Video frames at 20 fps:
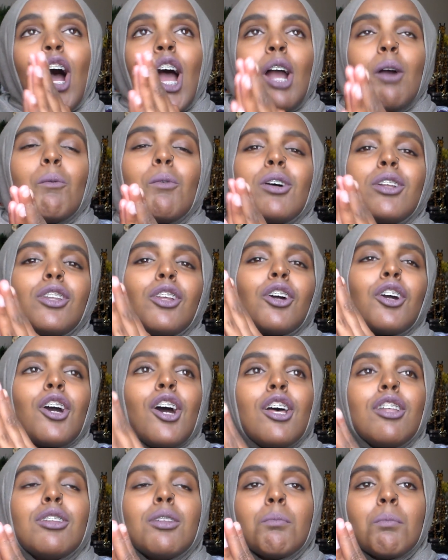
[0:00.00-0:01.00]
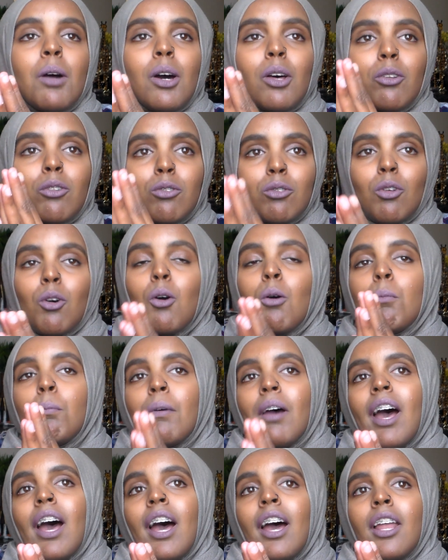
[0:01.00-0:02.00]
I want to cuss them out so
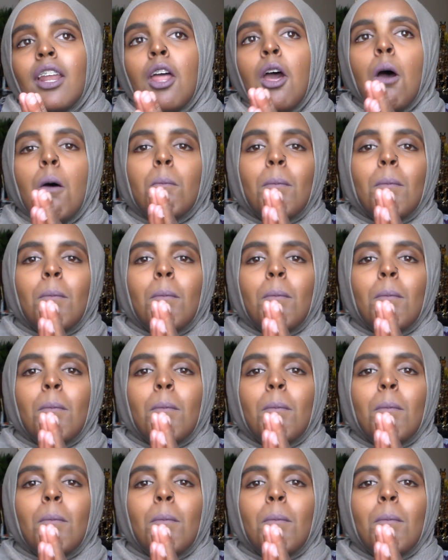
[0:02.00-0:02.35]
bad.